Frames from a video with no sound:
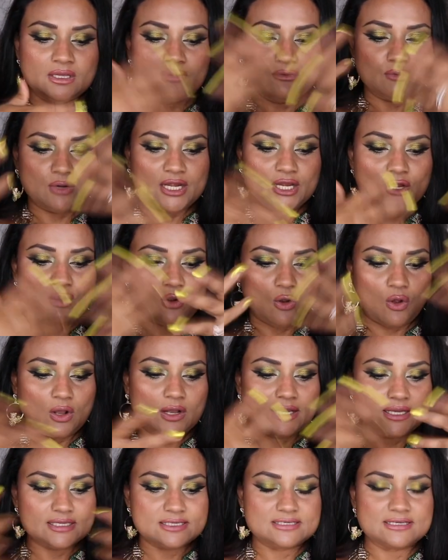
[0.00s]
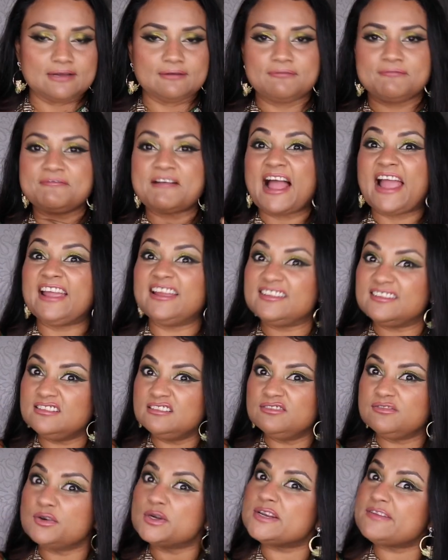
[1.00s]
what do you call it, uh, file,
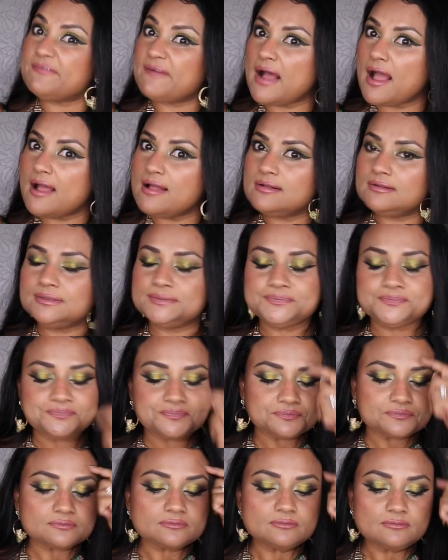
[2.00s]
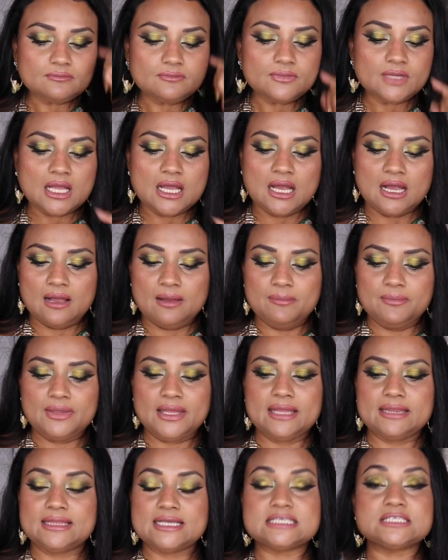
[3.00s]
foot file, um,
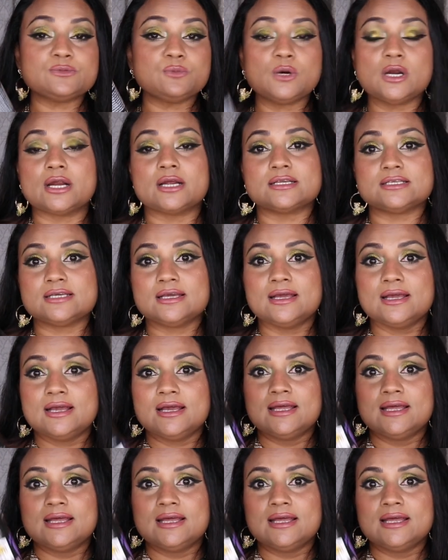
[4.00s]
this worked.